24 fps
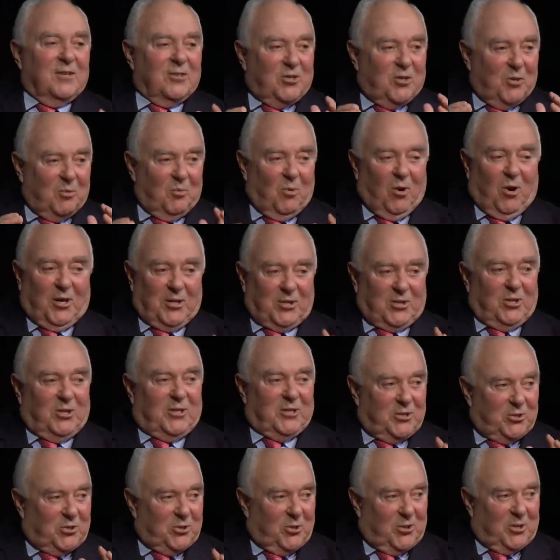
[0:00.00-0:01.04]
to march
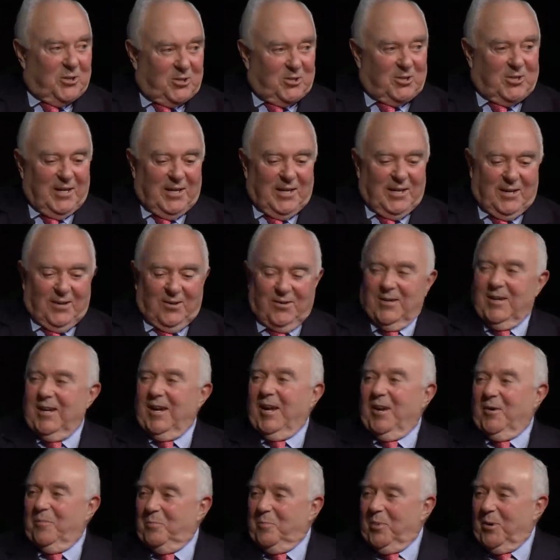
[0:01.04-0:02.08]
on Georgetown
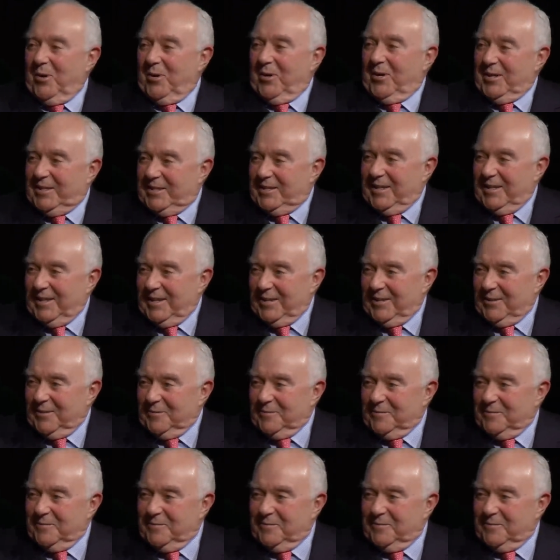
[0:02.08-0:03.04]
and burn it down.